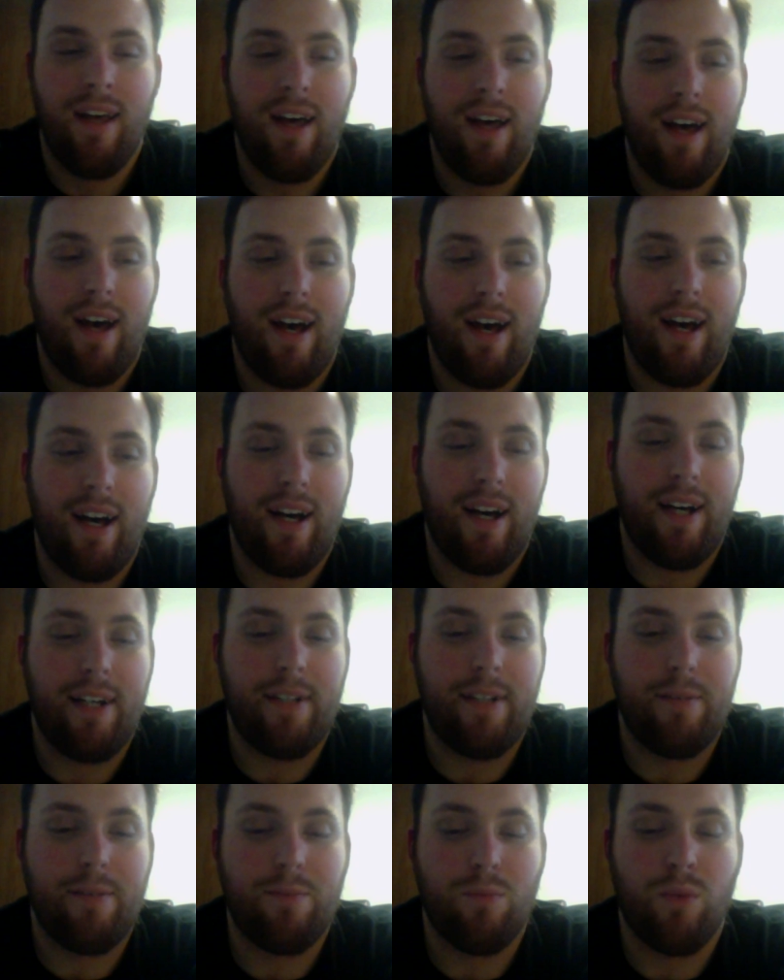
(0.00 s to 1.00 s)

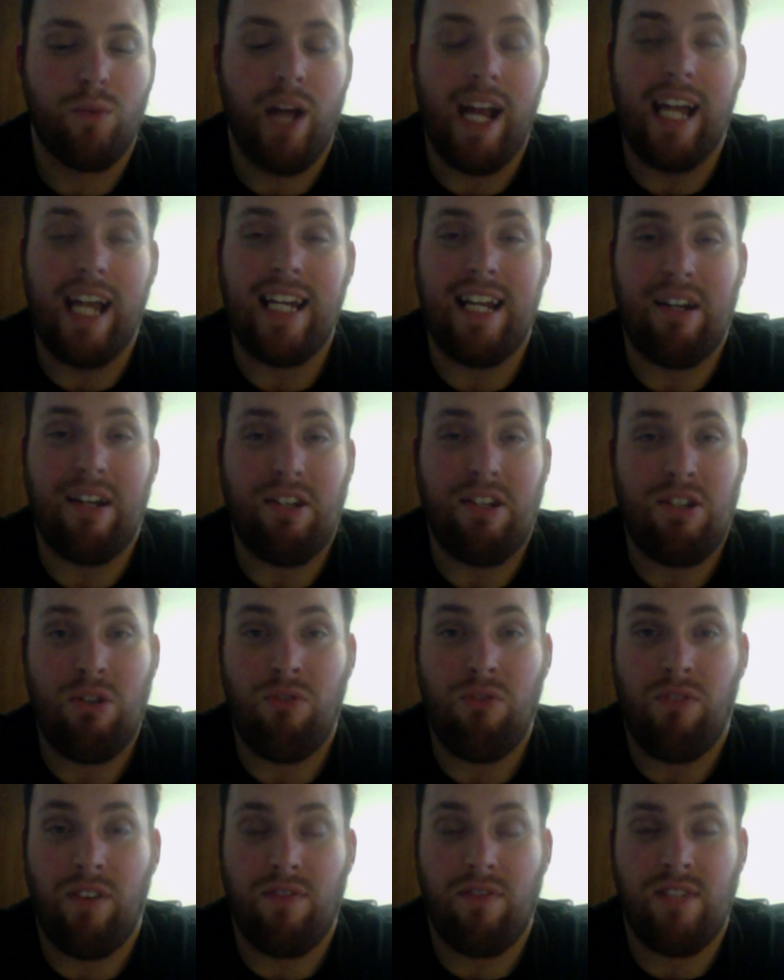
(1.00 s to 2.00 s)
When I get down to
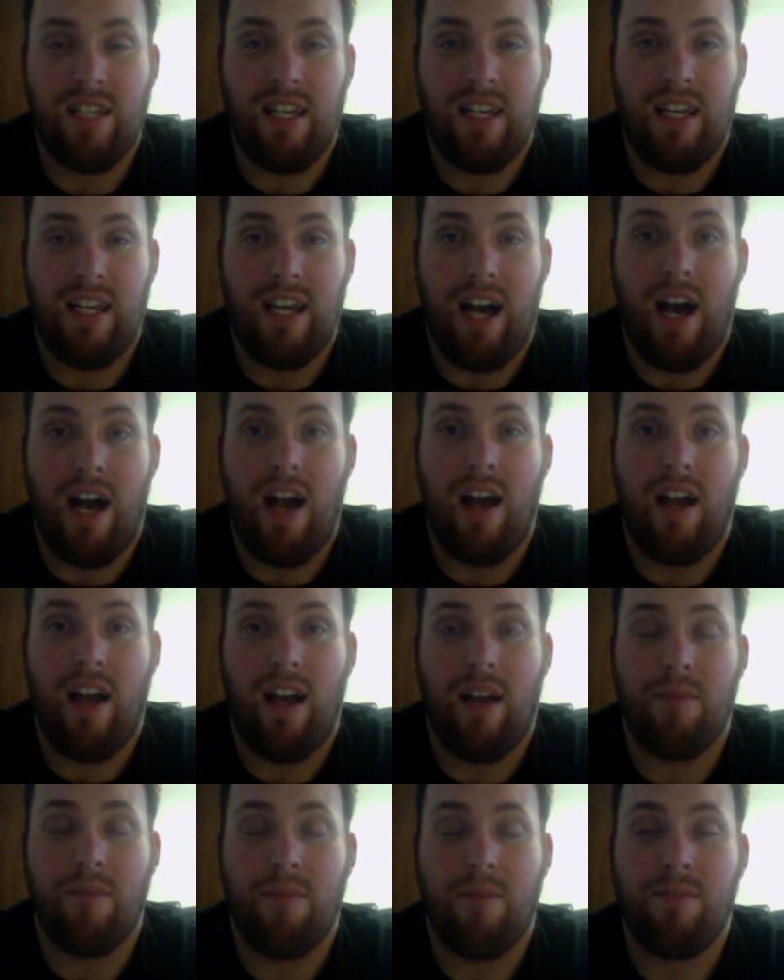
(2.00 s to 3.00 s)
250, I
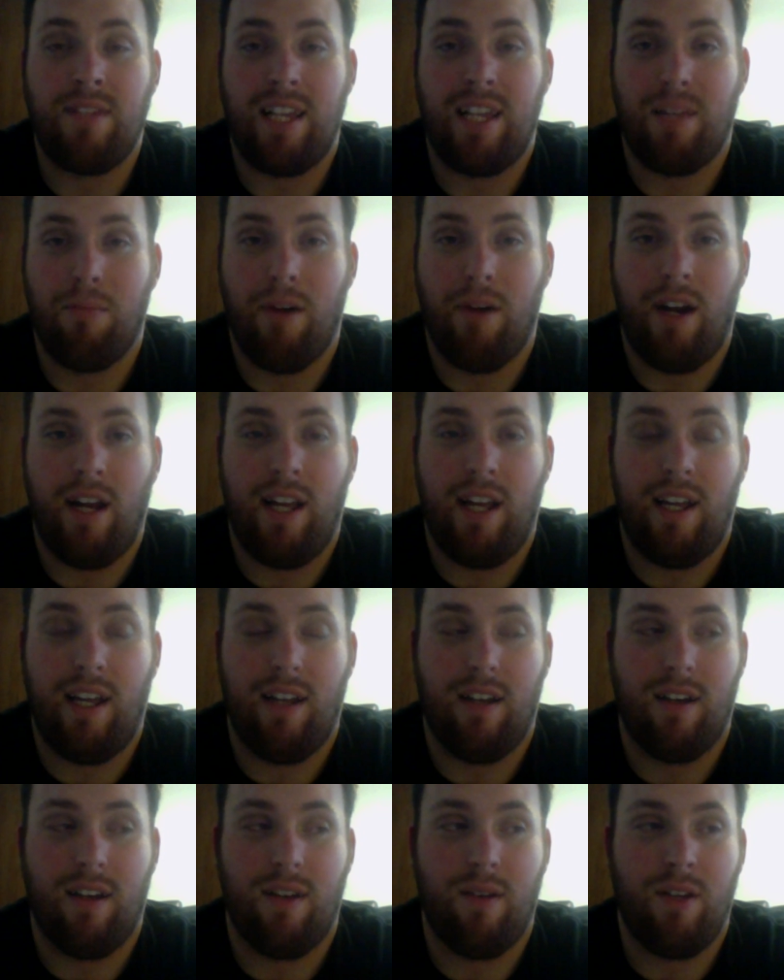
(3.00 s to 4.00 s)
am
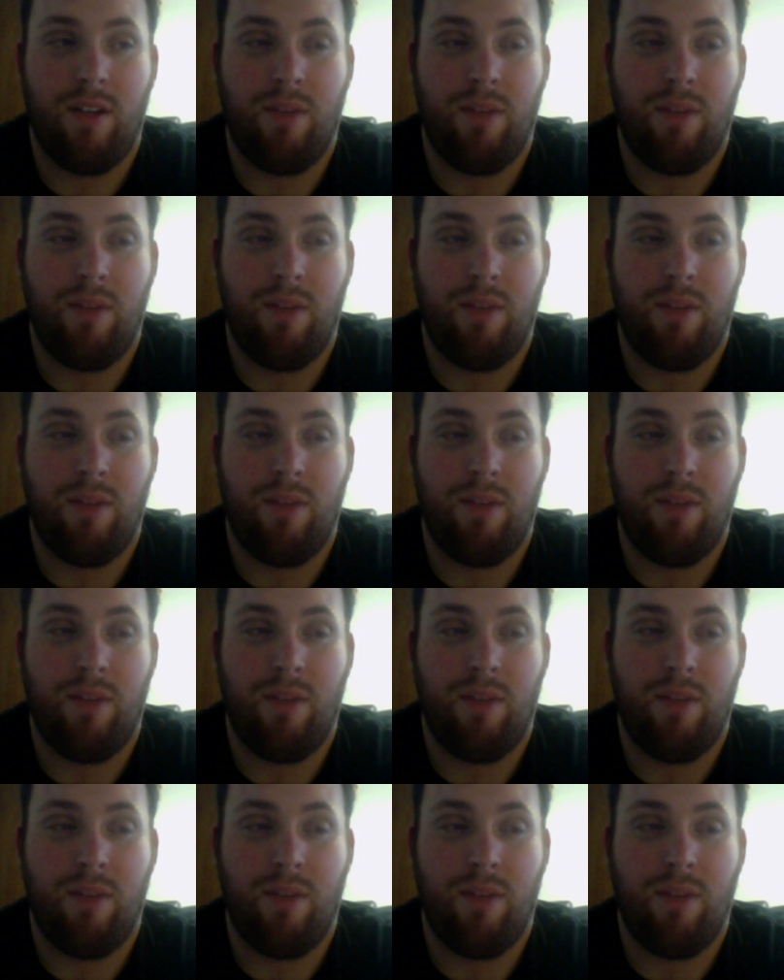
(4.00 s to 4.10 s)
celebrating